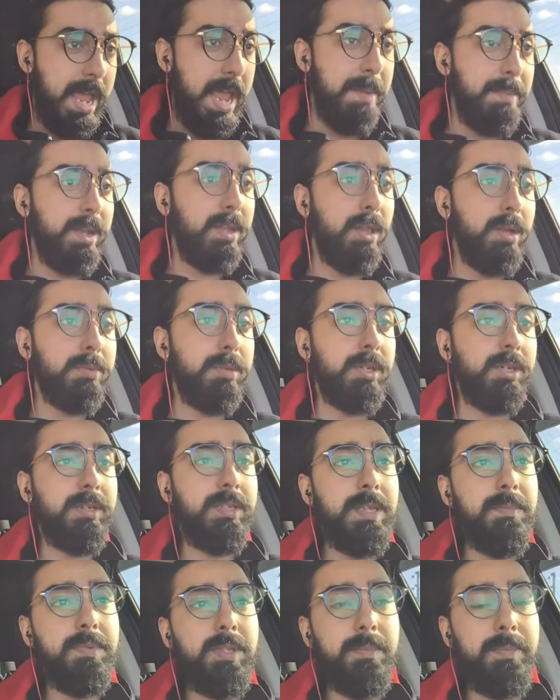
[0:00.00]
Amy
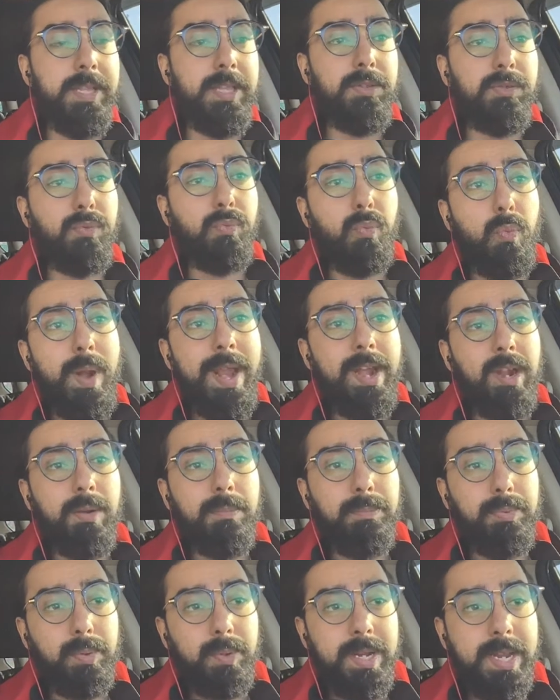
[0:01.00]
Klobuchar seems to be this
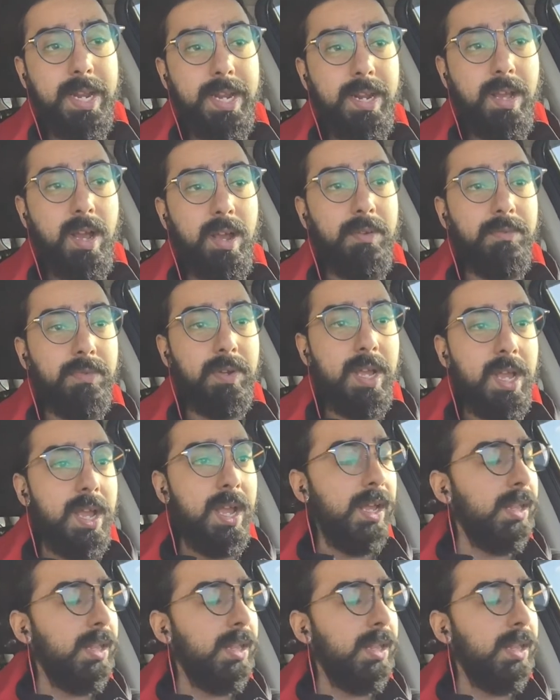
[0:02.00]
rare breed of